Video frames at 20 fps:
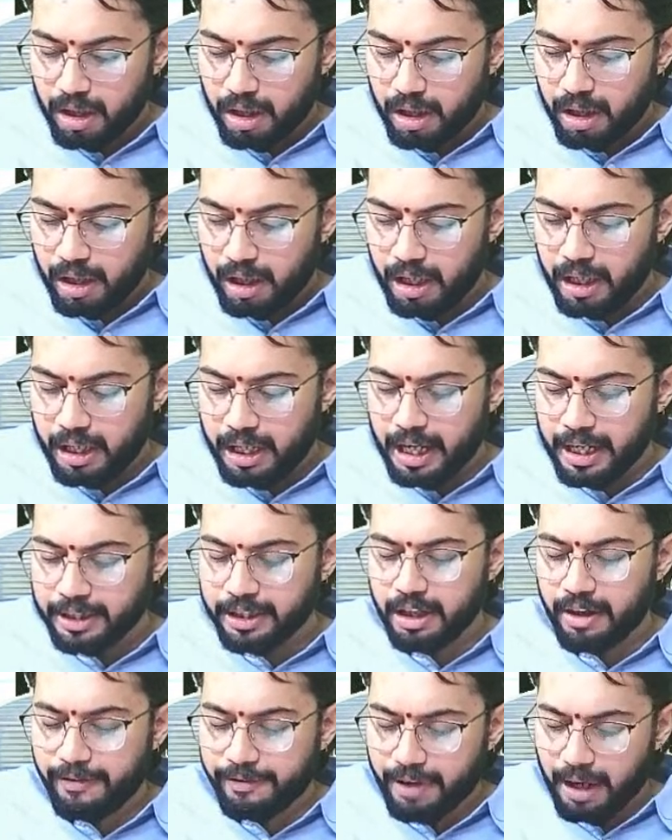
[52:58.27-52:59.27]
In case
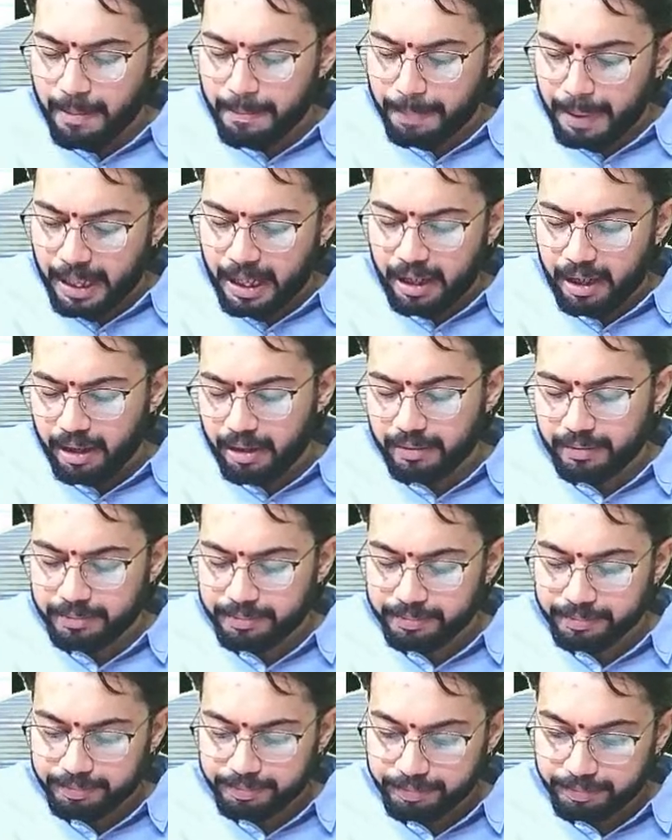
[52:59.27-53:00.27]
of company,
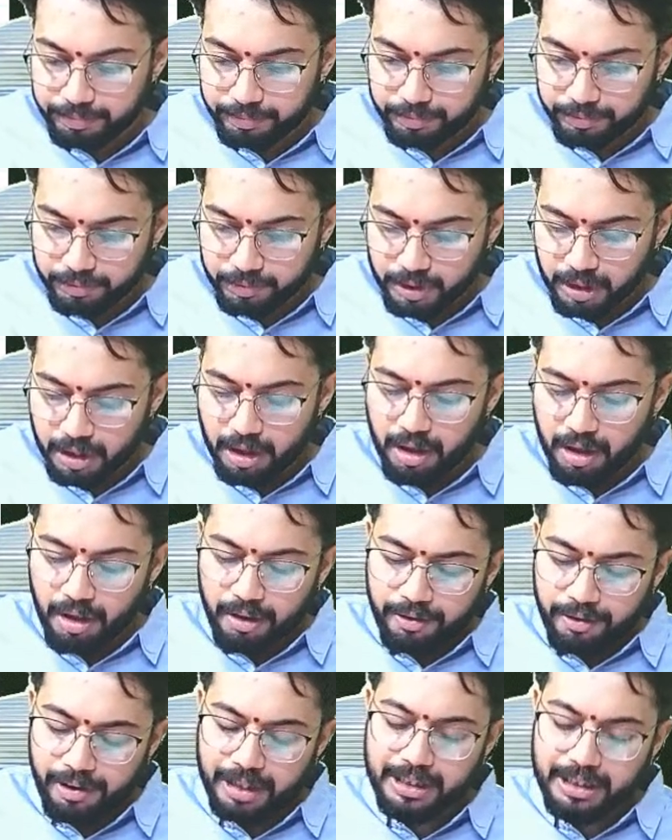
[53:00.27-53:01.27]

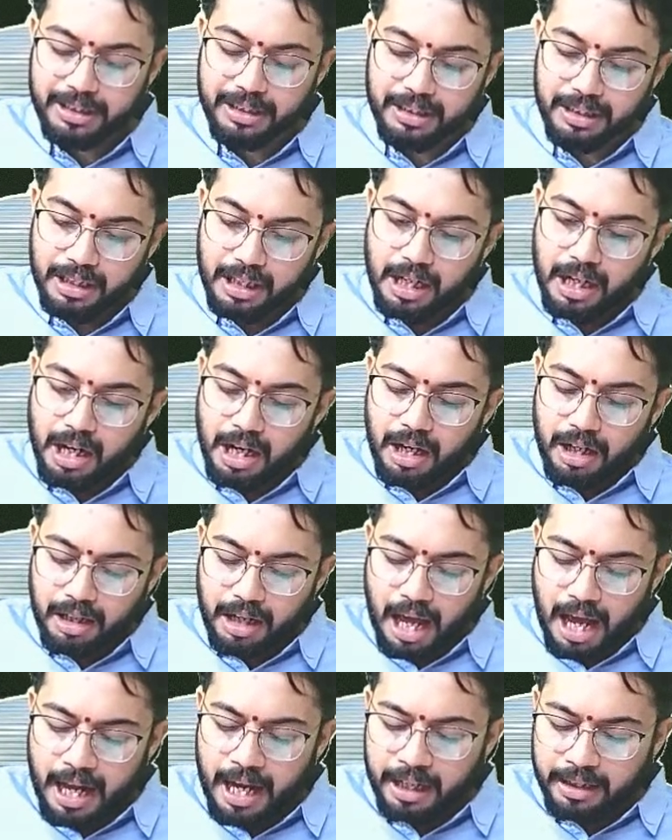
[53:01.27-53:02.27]
first,
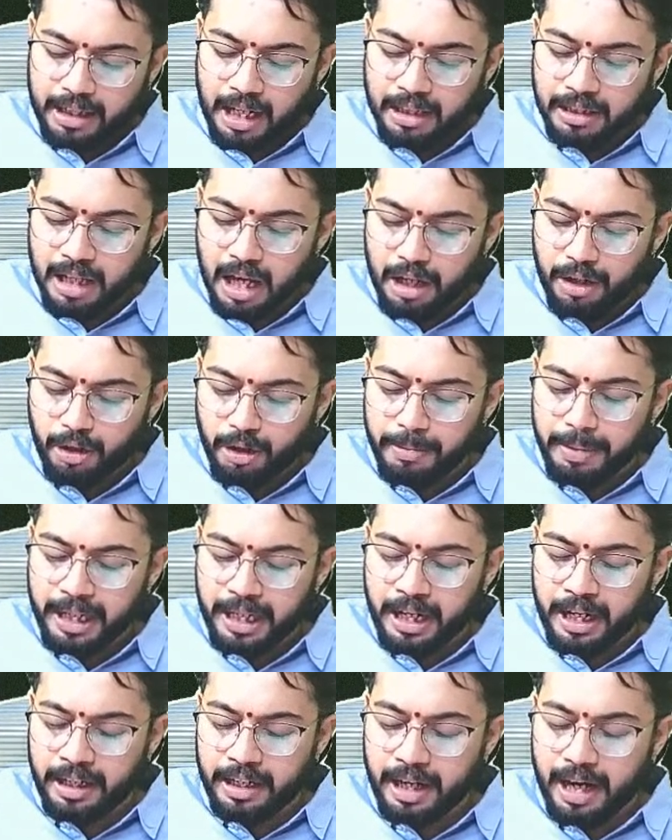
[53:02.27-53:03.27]
directors are to be
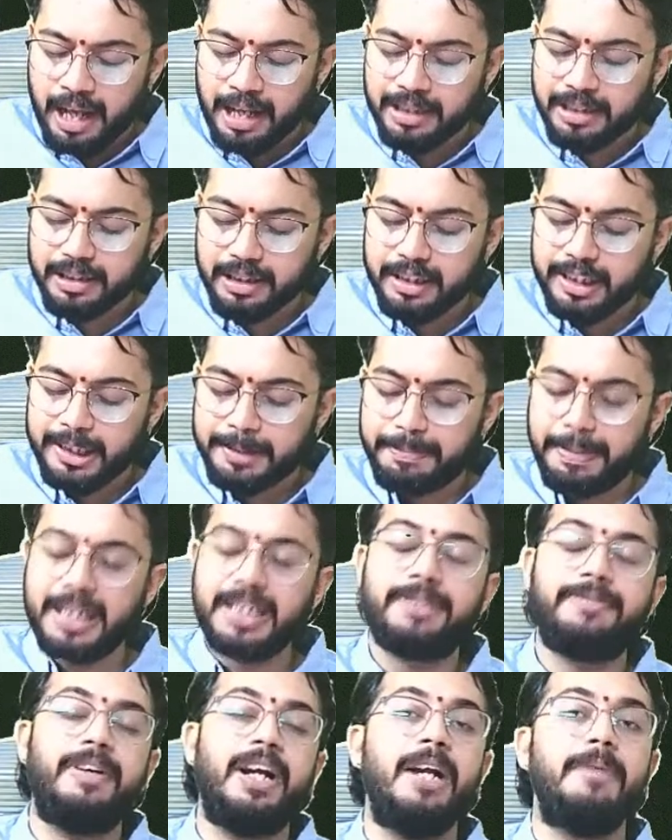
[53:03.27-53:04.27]
treated as
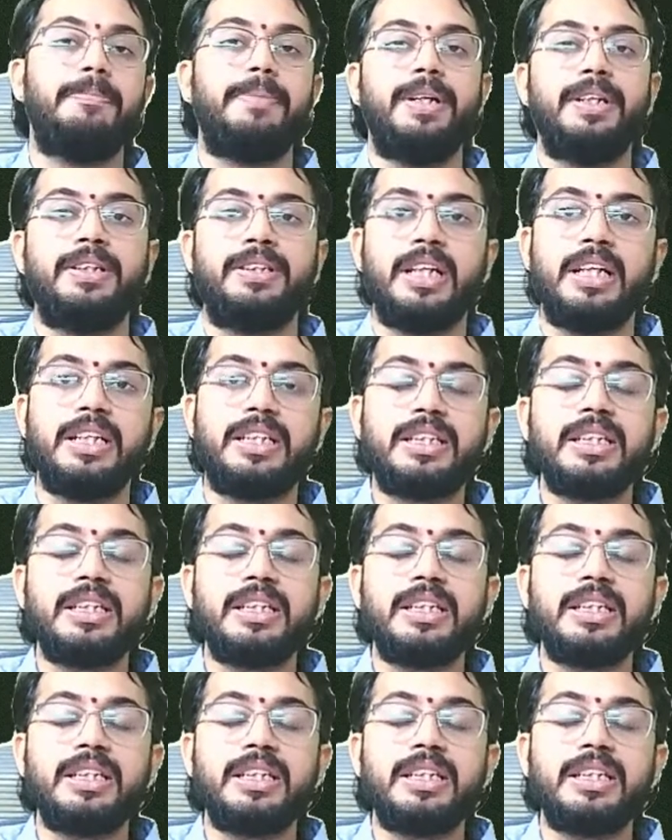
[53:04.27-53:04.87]
specified persons.